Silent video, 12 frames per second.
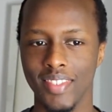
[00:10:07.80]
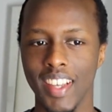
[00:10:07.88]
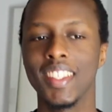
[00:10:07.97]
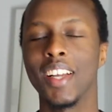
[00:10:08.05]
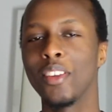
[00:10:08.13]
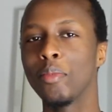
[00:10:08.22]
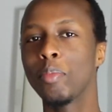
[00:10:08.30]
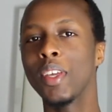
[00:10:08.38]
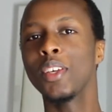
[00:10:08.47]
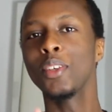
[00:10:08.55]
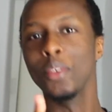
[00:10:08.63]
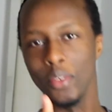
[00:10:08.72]
It shall not be
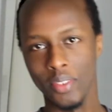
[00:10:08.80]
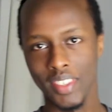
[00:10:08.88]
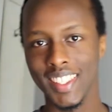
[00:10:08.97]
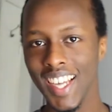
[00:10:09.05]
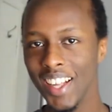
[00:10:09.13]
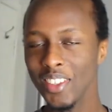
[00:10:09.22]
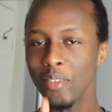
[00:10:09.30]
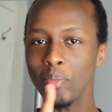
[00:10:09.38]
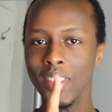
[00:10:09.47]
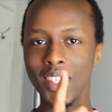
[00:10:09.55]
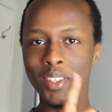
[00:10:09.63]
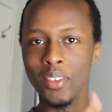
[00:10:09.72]
you. It shall not
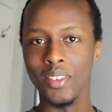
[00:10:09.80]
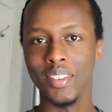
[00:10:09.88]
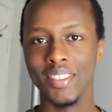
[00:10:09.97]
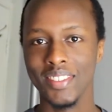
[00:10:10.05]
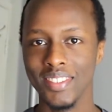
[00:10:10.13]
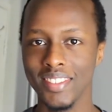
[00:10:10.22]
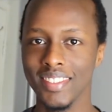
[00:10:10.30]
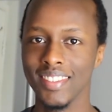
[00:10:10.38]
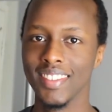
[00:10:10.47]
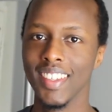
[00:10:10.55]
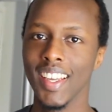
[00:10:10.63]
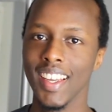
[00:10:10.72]
be you
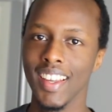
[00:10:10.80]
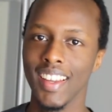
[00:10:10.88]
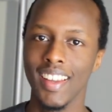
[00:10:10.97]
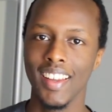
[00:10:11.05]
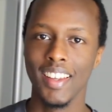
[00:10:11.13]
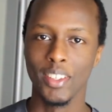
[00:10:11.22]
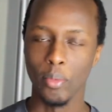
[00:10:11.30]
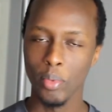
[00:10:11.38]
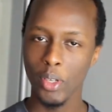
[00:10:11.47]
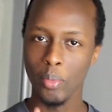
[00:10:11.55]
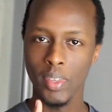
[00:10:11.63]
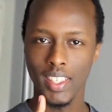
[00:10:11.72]
to
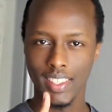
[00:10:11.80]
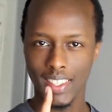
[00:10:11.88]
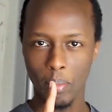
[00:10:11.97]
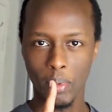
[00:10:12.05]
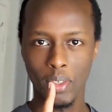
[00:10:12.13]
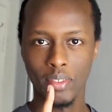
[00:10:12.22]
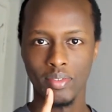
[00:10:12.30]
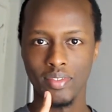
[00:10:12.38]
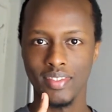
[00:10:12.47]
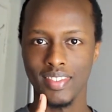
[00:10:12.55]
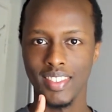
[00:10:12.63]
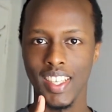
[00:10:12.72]
build me this temple.
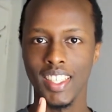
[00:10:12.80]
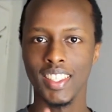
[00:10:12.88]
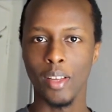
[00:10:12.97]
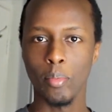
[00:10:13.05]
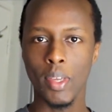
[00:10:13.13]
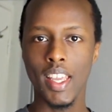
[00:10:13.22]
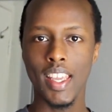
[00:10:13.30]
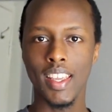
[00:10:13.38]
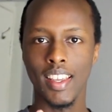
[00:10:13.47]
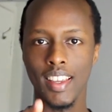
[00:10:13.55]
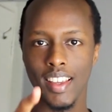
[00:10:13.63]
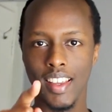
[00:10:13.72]
It shall
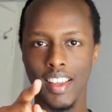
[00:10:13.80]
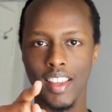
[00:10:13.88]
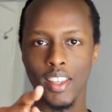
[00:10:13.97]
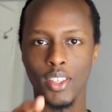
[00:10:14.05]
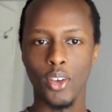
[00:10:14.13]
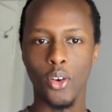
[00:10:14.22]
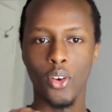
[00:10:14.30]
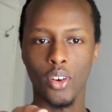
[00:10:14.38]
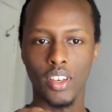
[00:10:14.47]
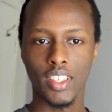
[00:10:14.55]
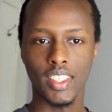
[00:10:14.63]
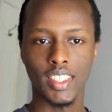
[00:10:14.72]
be
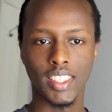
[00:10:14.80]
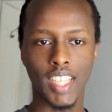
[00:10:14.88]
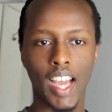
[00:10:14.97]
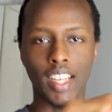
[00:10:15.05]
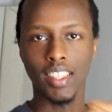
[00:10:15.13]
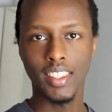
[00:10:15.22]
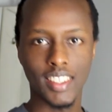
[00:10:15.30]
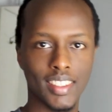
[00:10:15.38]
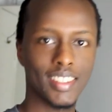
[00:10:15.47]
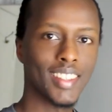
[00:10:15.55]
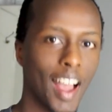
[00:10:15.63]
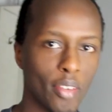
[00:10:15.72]
your child
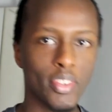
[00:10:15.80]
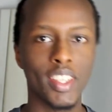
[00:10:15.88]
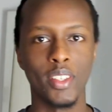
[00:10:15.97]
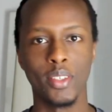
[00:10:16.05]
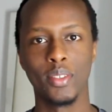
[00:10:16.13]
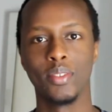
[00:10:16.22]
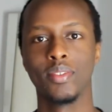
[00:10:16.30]
after you.